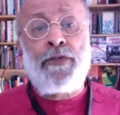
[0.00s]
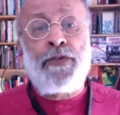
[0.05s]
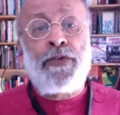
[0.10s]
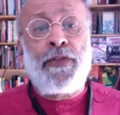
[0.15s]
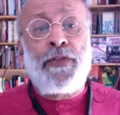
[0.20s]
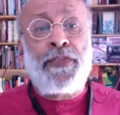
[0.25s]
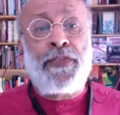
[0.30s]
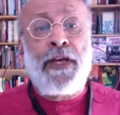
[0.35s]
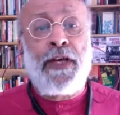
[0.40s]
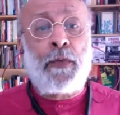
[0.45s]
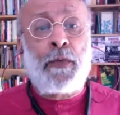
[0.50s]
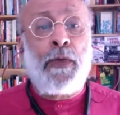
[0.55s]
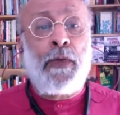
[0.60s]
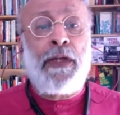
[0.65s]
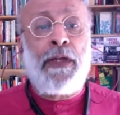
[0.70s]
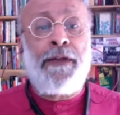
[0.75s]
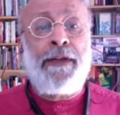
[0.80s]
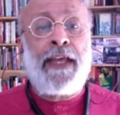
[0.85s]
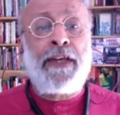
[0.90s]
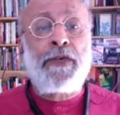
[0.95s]
to the Third
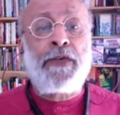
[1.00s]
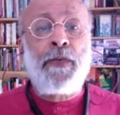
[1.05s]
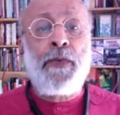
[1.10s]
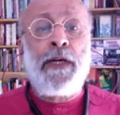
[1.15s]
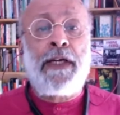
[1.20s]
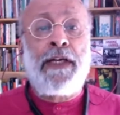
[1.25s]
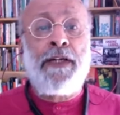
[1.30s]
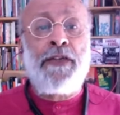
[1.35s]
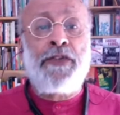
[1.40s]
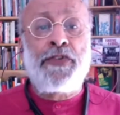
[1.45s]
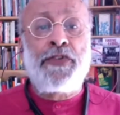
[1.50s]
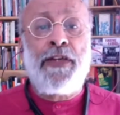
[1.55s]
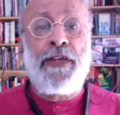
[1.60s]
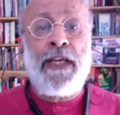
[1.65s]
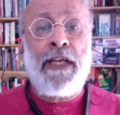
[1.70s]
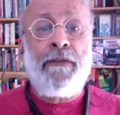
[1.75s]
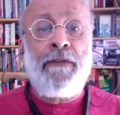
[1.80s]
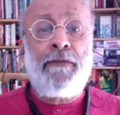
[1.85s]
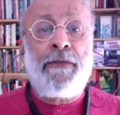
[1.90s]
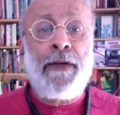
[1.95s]
World Network in
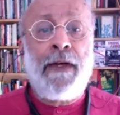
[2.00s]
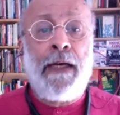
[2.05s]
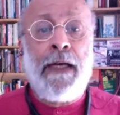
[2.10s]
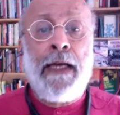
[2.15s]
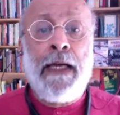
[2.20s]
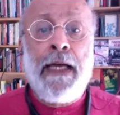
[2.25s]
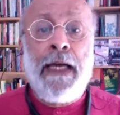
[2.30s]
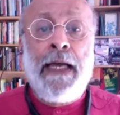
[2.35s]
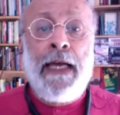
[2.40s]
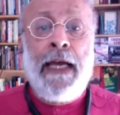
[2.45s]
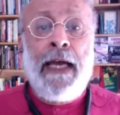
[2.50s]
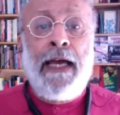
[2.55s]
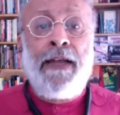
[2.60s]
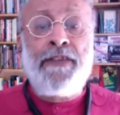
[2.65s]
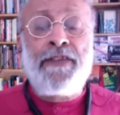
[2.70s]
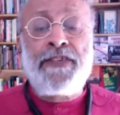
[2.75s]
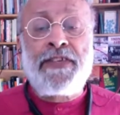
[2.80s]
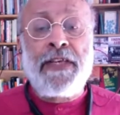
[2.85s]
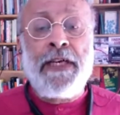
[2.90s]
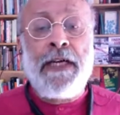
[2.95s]
Geneva and
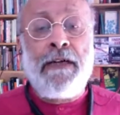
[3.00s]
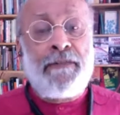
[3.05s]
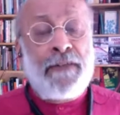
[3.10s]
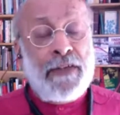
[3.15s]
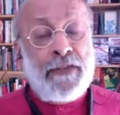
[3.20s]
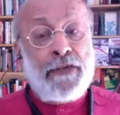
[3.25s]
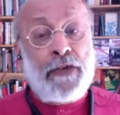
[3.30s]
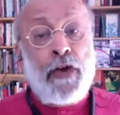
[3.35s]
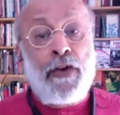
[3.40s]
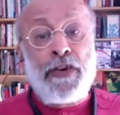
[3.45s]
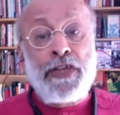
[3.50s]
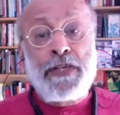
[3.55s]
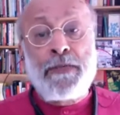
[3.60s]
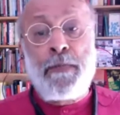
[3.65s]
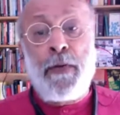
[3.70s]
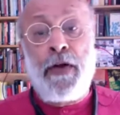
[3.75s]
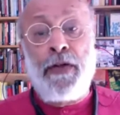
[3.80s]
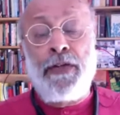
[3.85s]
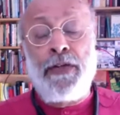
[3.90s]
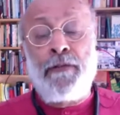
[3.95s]
served as
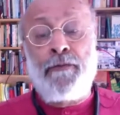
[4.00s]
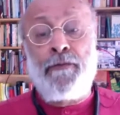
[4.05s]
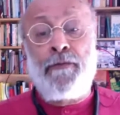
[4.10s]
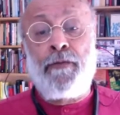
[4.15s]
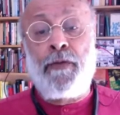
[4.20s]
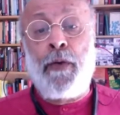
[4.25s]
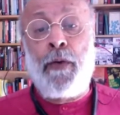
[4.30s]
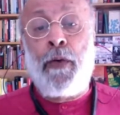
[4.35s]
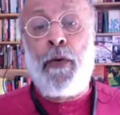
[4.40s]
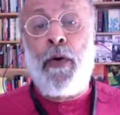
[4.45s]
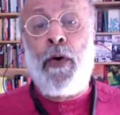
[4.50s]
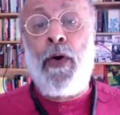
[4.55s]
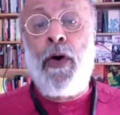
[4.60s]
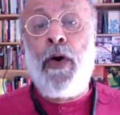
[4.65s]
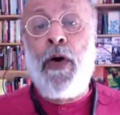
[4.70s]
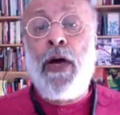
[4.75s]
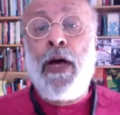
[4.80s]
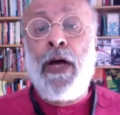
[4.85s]
correspondent for